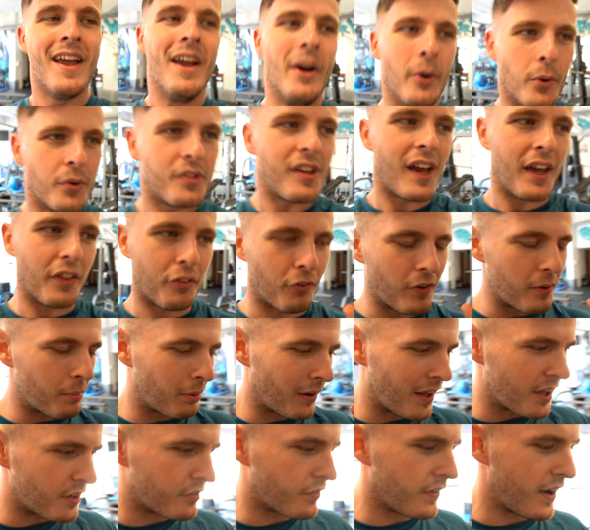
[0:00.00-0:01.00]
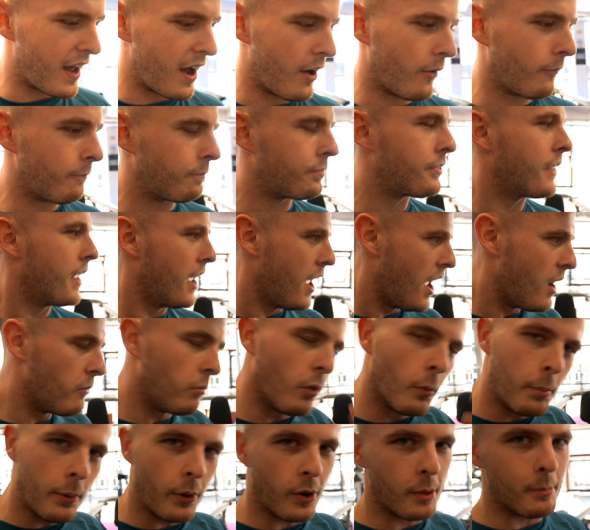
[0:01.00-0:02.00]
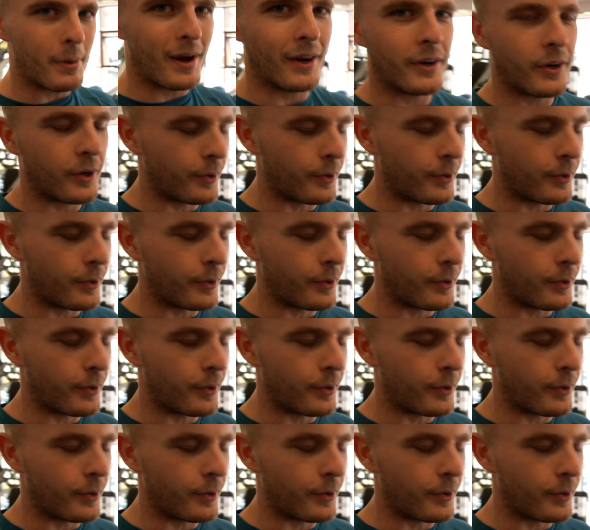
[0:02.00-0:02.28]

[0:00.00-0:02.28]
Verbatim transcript: We'll take three plates for now. We'll build it back